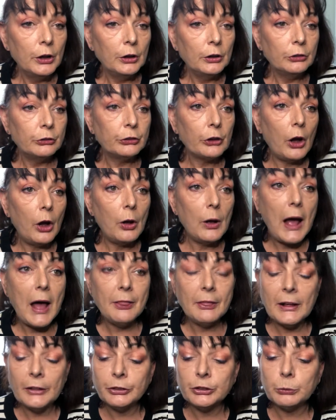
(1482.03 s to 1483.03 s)
So, and
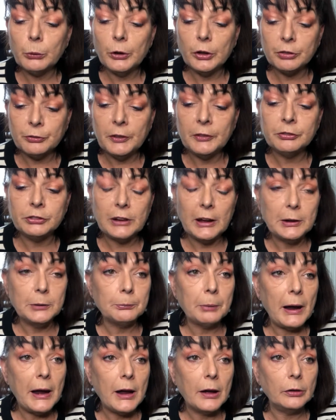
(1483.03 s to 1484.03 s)
that's worth
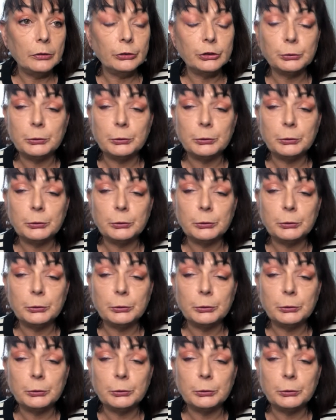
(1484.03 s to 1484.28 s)
£15,